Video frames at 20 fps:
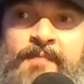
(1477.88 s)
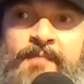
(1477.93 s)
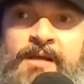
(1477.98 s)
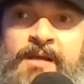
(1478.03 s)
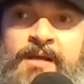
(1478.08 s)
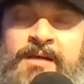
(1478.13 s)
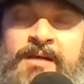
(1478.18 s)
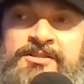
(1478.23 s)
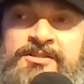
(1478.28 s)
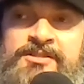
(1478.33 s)

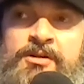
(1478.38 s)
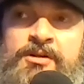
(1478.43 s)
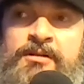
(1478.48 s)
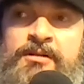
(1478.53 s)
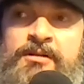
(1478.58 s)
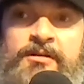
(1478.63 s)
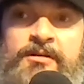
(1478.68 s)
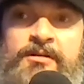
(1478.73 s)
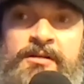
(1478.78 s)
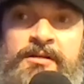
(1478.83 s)
I started
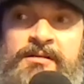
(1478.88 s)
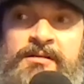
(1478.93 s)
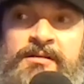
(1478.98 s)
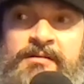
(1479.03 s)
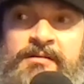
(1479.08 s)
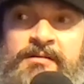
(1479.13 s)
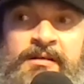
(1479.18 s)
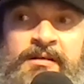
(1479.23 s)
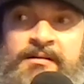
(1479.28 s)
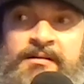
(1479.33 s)
looking
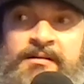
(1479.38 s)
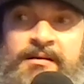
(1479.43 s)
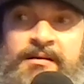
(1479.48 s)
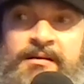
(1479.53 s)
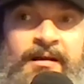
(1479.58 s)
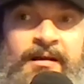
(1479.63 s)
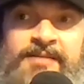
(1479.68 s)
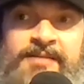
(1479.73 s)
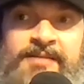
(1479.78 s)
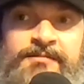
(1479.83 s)
in the
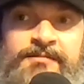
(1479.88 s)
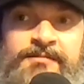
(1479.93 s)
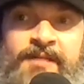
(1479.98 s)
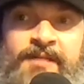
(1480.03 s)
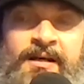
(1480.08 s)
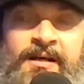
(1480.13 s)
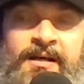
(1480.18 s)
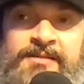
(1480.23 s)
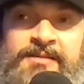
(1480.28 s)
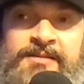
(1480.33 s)

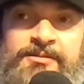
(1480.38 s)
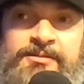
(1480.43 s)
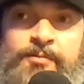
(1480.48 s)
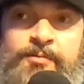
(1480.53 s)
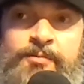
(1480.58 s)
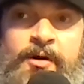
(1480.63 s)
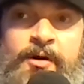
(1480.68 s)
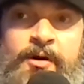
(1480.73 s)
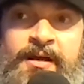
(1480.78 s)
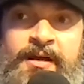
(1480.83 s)
classifieds, the
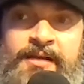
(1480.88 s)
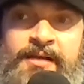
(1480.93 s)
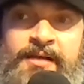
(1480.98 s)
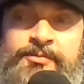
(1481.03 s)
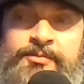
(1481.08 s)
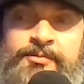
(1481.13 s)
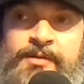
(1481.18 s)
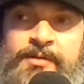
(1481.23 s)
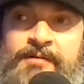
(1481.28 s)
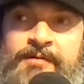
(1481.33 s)
one ads,
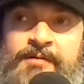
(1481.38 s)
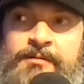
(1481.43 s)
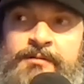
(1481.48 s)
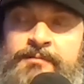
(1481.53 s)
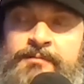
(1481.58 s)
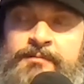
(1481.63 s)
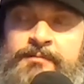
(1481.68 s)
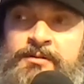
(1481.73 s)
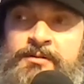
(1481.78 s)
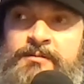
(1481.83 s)
whatever,
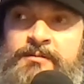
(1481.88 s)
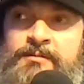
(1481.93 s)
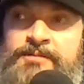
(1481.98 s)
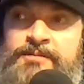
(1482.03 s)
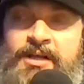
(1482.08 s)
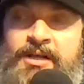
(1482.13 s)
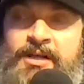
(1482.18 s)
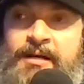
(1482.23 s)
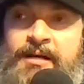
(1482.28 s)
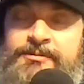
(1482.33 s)
uh,
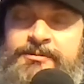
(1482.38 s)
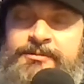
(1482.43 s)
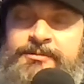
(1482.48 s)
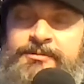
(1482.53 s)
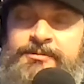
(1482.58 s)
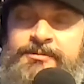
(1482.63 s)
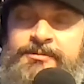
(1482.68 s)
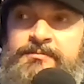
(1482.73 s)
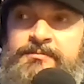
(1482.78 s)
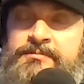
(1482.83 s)
jobs
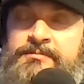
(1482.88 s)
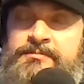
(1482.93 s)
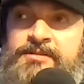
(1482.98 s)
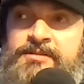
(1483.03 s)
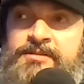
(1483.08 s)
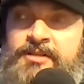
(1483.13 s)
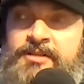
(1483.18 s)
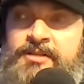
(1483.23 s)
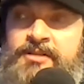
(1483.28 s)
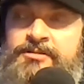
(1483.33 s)

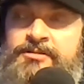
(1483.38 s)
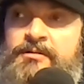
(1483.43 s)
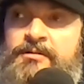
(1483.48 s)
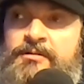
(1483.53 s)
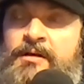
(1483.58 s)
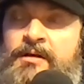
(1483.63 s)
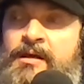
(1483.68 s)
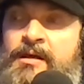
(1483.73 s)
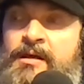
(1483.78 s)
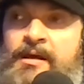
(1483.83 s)
section,
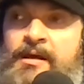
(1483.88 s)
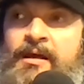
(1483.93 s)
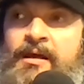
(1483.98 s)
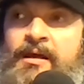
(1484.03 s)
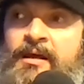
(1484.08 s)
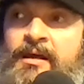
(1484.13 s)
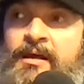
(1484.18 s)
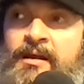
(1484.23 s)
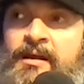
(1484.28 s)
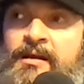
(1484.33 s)

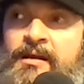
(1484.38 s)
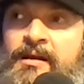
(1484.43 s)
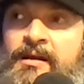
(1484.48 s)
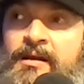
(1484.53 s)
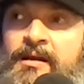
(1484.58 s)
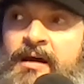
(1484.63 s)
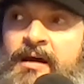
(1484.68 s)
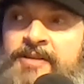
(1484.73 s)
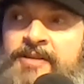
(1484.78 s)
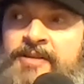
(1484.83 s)
and
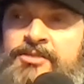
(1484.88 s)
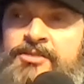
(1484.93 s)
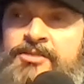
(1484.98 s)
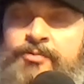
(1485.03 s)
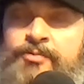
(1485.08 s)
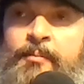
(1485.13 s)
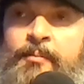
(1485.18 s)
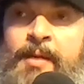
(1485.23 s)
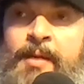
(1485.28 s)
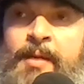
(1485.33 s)
I just
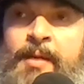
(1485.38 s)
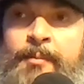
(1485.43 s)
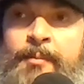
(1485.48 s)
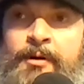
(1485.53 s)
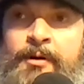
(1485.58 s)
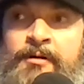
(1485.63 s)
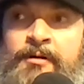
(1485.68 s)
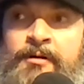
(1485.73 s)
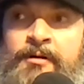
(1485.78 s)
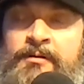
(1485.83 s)

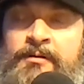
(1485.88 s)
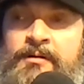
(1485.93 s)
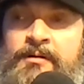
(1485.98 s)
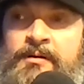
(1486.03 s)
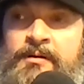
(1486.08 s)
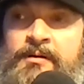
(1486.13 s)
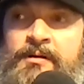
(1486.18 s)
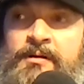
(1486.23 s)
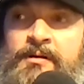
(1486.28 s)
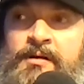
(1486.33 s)
remember
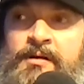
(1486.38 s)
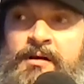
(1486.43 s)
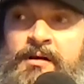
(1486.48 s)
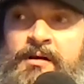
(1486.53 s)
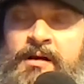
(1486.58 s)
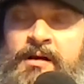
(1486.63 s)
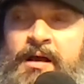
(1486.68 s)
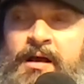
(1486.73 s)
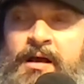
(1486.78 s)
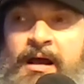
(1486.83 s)

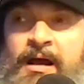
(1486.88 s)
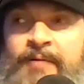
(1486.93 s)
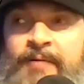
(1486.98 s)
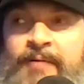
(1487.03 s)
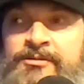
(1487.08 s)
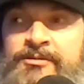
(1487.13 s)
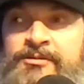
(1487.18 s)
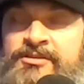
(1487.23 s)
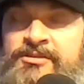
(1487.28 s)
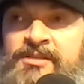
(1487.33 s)
I
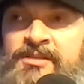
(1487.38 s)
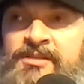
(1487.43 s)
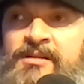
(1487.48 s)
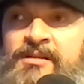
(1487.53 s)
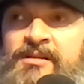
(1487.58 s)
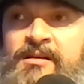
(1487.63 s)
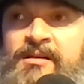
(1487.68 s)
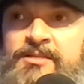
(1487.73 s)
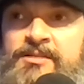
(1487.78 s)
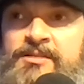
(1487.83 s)
was in
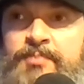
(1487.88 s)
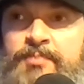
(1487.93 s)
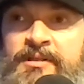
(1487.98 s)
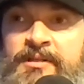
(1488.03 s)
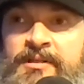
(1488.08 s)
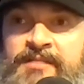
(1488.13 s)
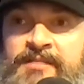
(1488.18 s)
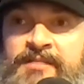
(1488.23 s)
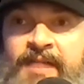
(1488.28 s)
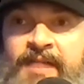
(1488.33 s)

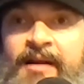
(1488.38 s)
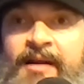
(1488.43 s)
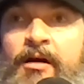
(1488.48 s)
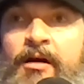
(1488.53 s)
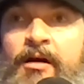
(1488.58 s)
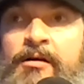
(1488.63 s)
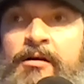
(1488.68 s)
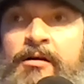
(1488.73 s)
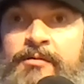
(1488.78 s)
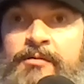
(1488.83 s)
disbelief. I had
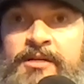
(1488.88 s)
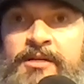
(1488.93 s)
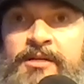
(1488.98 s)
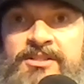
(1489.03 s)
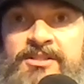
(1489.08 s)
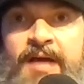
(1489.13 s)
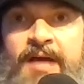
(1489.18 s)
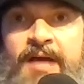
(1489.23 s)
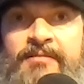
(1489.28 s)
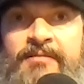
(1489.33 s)
already reached
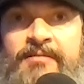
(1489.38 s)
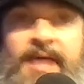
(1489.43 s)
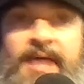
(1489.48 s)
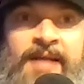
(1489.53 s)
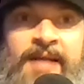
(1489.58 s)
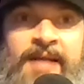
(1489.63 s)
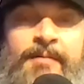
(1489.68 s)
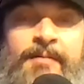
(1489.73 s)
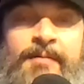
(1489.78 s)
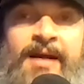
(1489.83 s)
out to
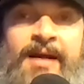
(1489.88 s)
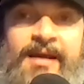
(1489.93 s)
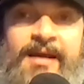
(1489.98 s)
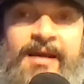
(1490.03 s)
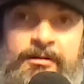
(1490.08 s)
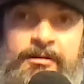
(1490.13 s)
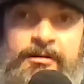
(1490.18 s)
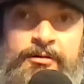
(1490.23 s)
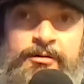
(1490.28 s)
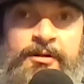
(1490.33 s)
anybody I
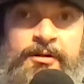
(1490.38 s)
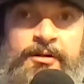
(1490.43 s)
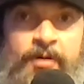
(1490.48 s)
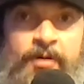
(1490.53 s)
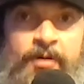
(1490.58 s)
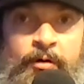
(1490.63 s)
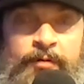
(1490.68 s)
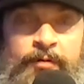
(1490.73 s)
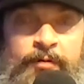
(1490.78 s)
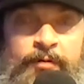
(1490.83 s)
knew in the
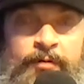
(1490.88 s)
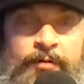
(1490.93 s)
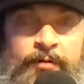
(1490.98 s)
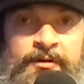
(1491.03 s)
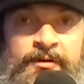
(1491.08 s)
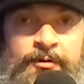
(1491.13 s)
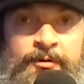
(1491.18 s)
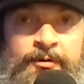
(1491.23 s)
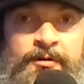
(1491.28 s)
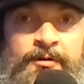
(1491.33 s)
oil field,